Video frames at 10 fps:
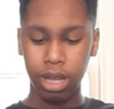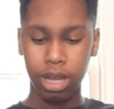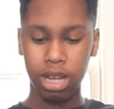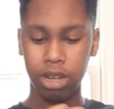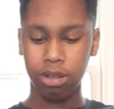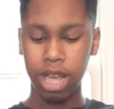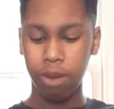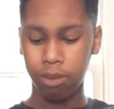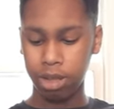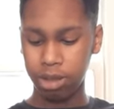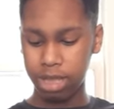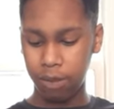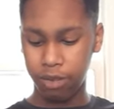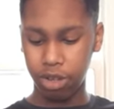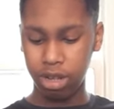I only have one little
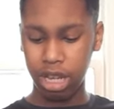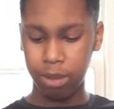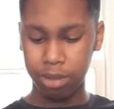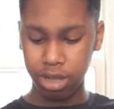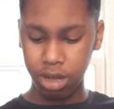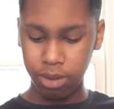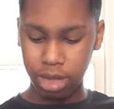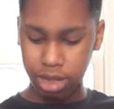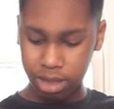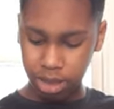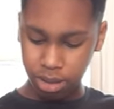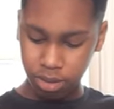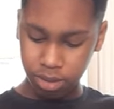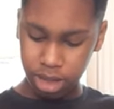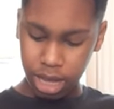slot for your games to go in.
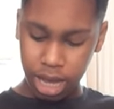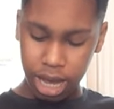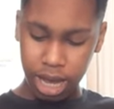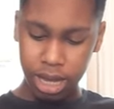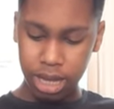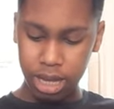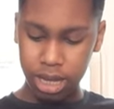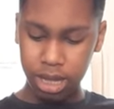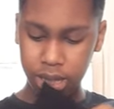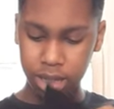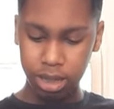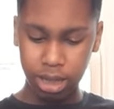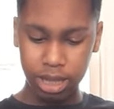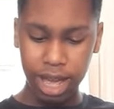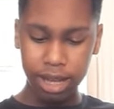So uh,
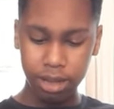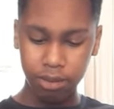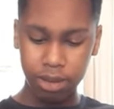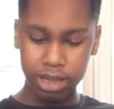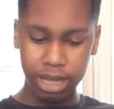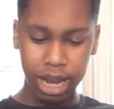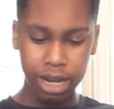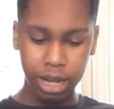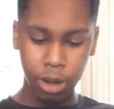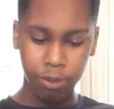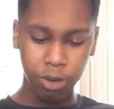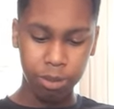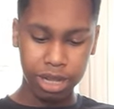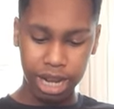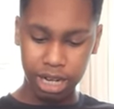that was kind of helpful,
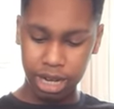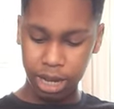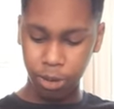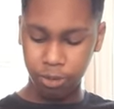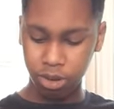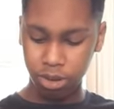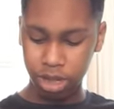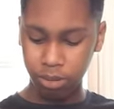but kind of not helpful.